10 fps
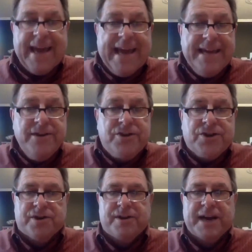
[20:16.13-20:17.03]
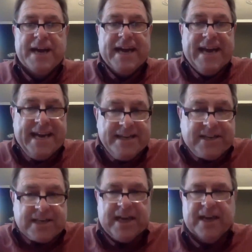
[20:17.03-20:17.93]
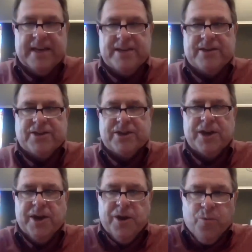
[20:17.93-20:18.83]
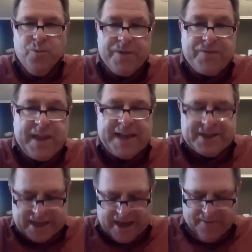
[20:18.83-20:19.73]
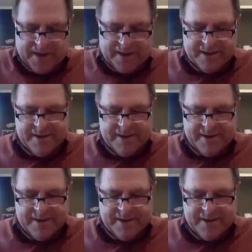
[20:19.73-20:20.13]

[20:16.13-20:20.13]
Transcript: Enter His gates with thanksgiving,